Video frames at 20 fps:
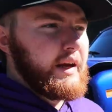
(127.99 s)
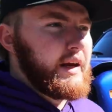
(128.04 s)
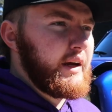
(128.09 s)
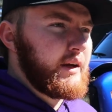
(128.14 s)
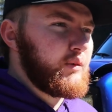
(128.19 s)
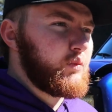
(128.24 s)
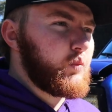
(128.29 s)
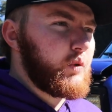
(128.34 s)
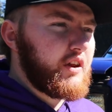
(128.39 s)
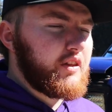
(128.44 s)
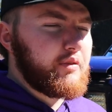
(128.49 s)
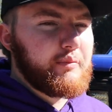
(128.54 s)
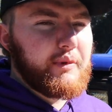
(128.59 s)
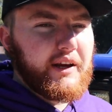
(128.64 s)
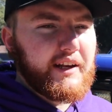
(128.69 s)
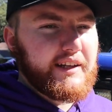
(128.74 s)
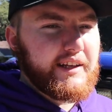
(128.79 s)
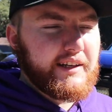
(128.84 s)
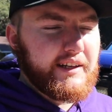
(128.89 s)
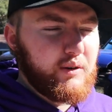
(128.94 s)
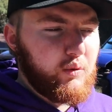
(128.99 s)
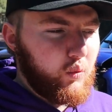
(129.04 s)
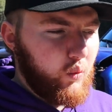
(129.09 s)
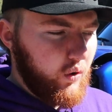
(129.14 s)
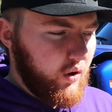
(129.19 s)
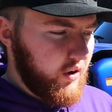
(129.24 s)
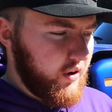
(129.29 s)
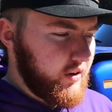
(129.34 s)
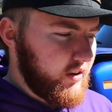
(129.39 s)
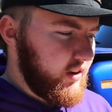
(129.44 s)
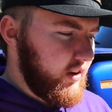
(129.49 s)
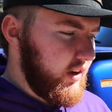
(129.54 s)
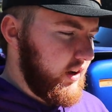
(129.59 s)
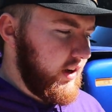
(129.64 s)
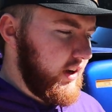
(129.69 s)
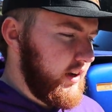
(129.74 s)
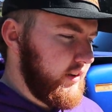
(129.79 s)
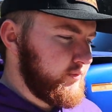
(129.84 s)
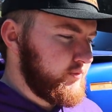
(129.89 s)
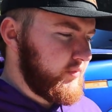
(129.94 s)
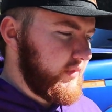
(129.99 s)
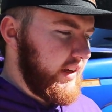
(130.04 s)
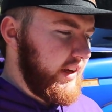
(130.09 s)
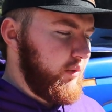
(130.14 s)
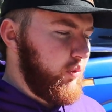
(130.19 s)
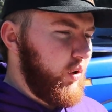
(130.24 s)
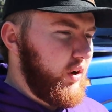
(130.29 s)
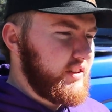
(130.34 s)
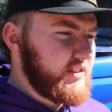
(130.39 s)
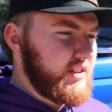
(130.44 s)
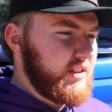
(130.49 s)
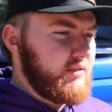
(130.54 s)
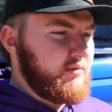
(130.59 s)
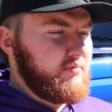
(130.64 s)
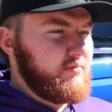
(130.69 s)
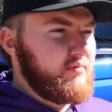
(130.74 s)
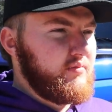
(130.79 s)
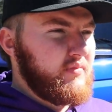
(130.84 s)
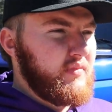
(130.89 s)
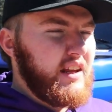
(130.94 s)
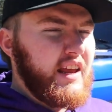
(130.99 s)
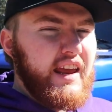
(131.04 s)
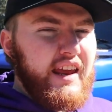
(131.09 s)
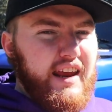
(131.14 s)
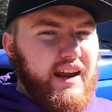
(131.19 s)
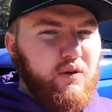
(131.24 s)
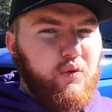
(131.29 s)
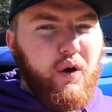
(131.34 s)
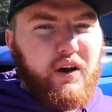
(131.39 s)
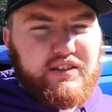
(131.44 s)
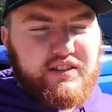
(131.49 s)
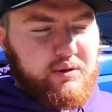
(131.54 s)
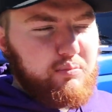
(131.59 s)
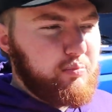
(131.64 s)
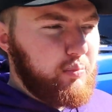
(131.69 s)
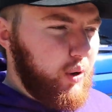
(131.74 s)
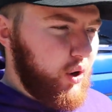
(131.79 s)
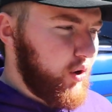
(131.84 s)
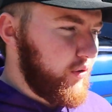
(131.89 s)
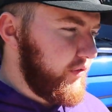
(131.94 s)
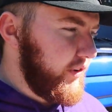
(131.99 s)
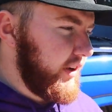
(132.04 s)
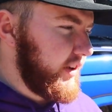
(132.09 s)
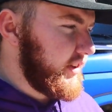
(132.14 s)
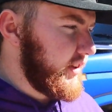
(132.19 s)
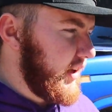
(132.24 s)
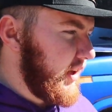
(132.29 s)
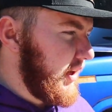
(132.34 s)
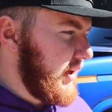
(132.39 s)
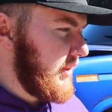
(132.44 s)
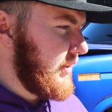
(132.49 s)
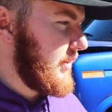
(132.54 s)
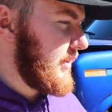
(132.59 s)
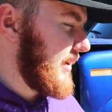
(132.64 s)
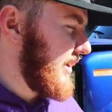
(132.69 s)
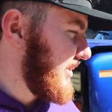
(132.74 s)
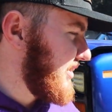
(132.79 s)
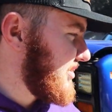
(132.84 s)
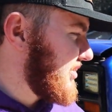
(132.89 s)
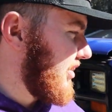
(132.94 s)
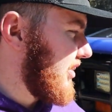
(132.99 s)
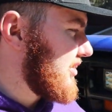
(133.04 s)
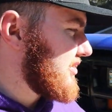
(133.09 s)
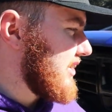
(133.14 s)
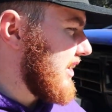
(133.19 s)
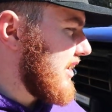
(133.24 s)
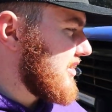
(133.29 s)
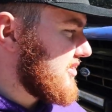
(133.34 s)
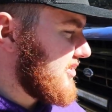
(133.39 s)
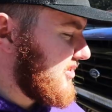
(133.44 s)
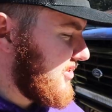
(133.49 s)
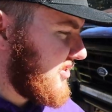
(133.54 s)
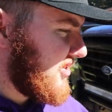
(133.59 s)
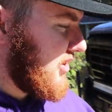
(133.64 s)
And with making it work, it wasn't perfect. The exhaust actually